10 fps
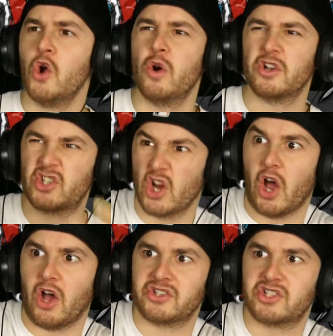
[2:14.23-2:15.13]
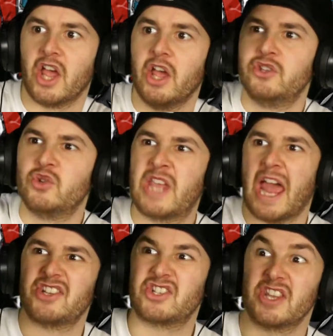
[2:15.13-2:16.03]
who are charged to
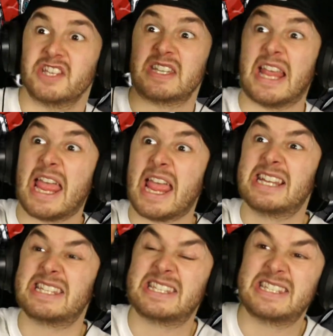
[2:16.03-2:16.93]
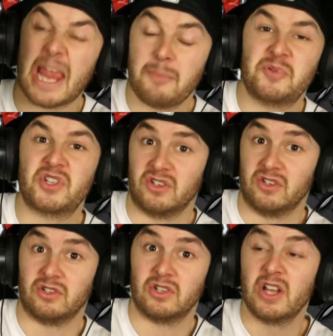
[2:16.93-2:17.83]
catch this
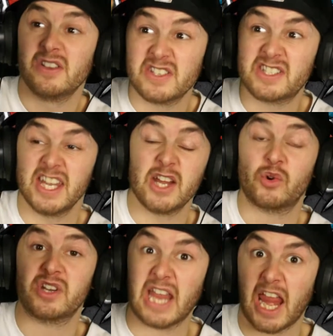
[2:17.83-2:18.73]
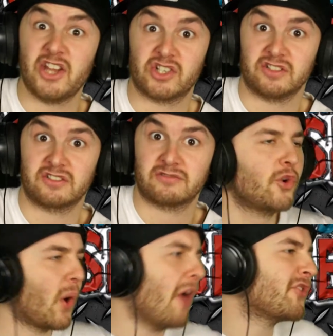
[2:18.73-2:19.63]
exceptional secret agent.
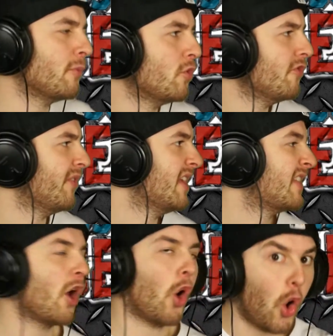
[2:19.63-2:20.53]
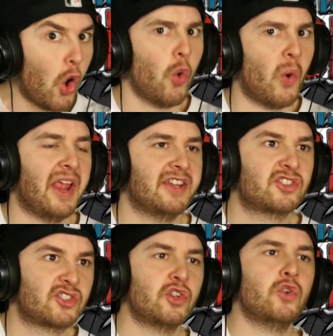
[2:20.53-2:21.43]
Throughout the movie, they're always
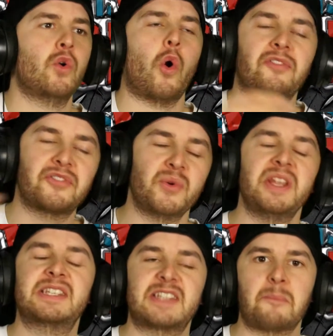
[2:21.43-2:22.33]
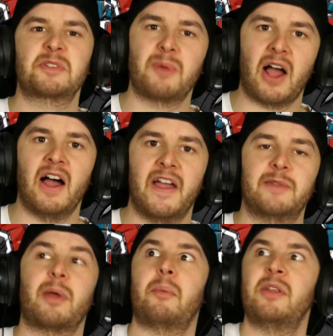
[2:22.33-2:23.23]
two or three steps behind,
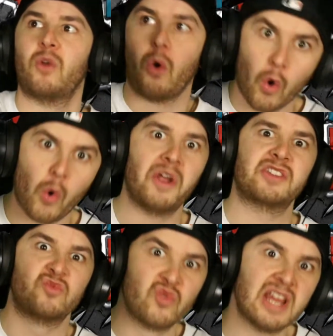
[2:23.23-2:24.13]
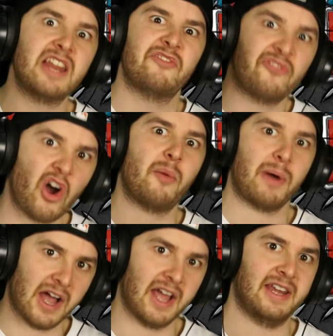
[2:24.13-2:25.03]
but I mean always really far
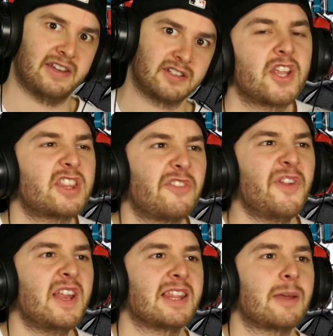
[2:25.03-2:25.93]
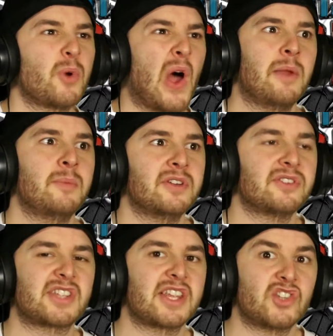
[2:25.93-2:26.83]
behind. You get the feeling that Bryan
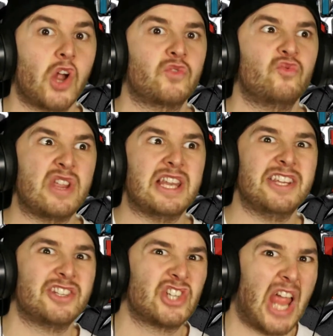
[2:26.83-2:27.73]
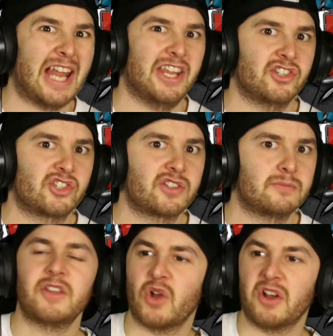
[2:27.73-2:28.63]
Mills is not really challenged,
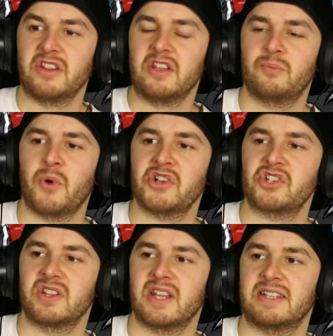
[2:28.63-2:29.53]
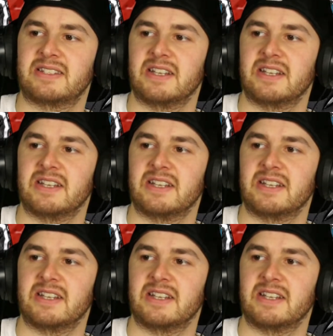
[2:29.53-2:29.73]
and you're under the impression that